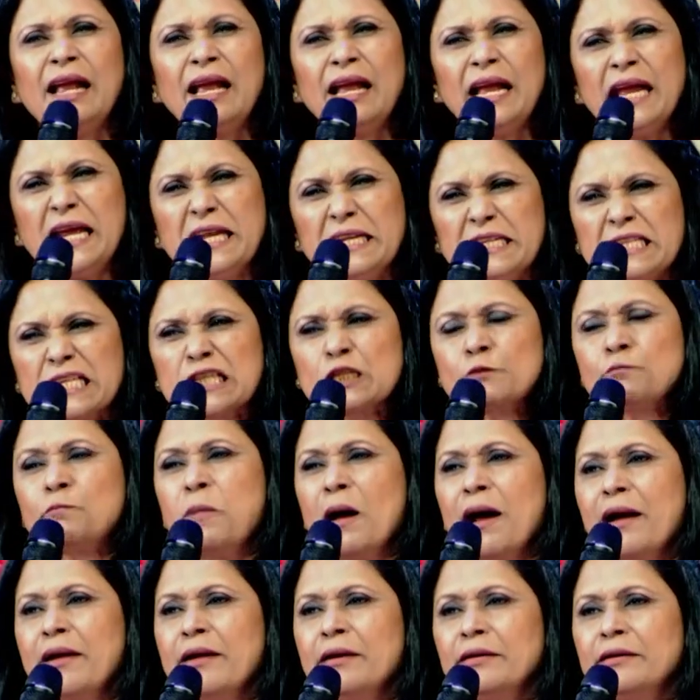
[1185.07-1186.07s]

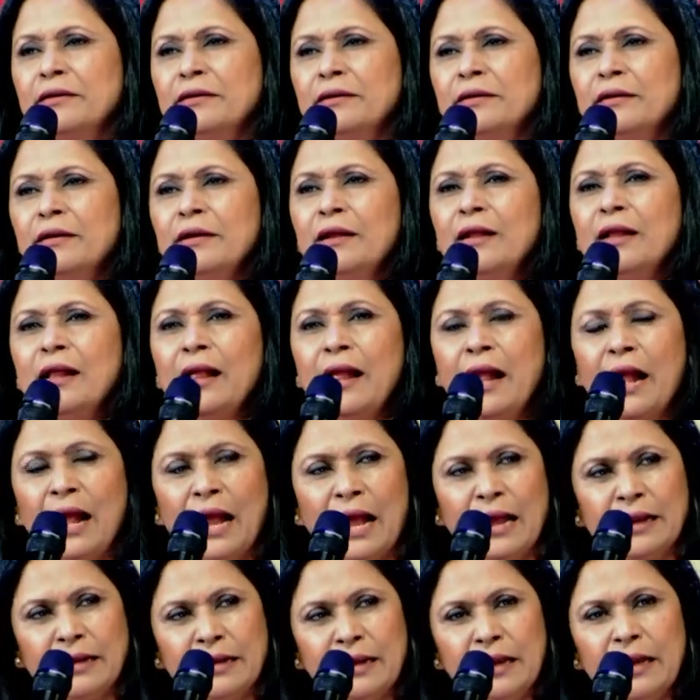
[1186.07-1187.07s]
inspired,
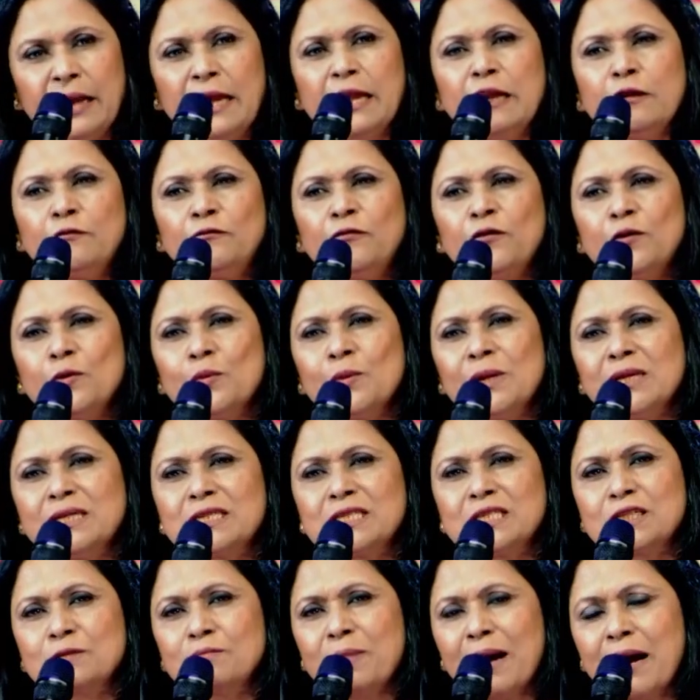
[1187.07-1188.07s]
and
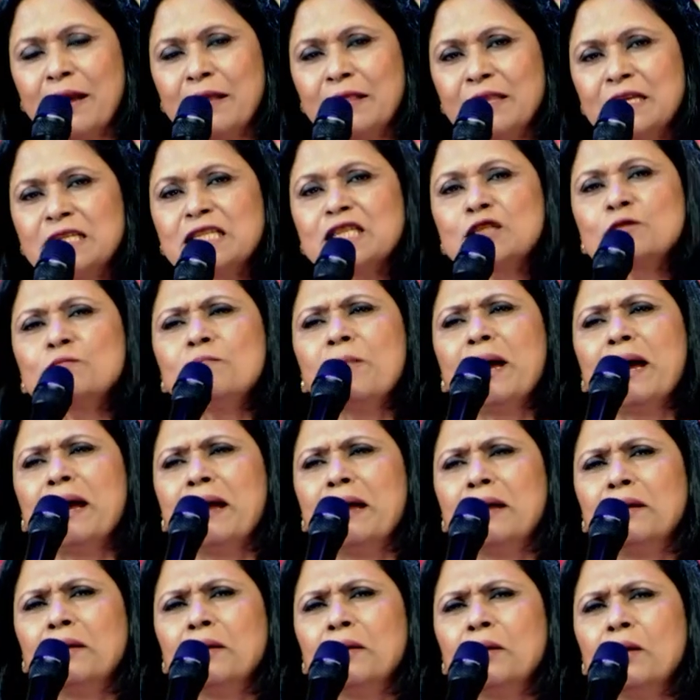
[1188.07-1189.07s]
influenced by this
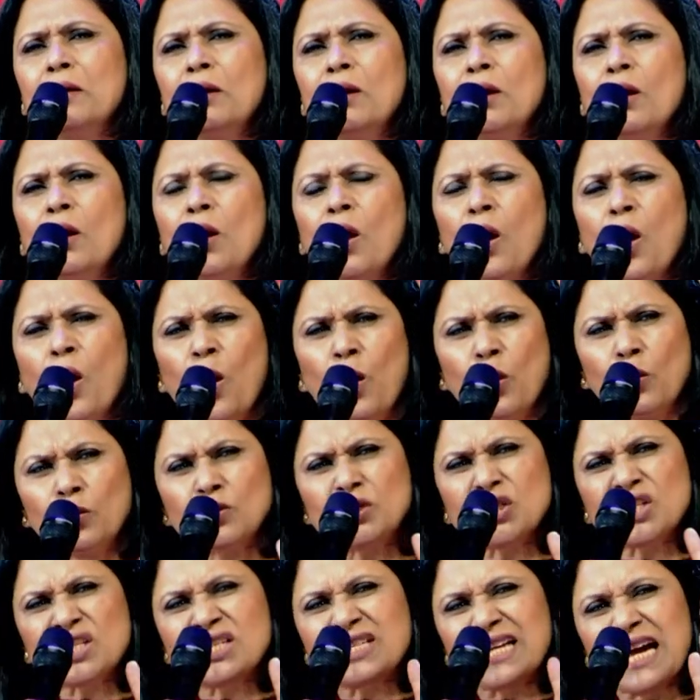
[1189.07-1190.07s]
man who
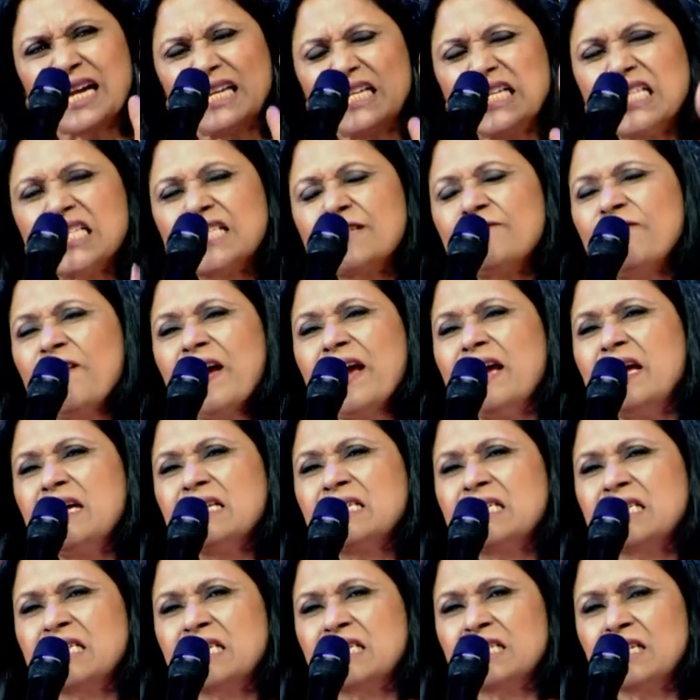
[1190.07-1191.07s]
set his
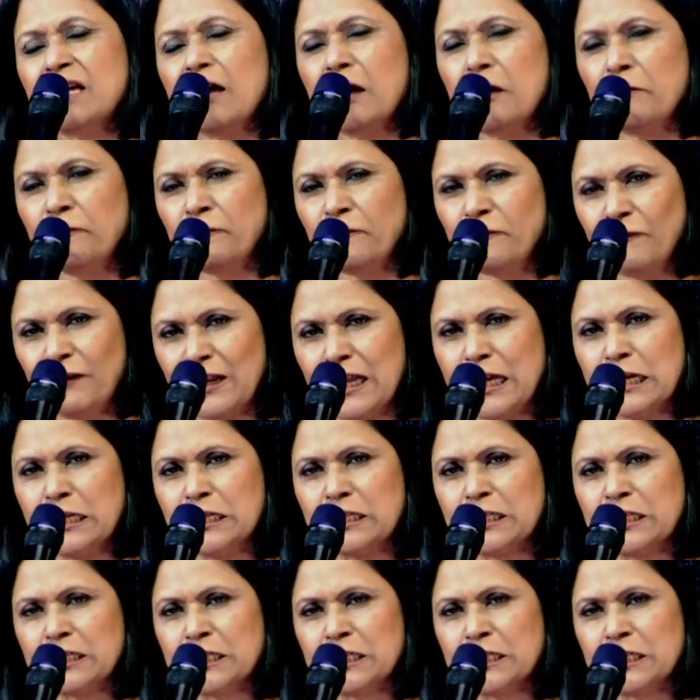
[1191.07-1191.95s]
face of flint,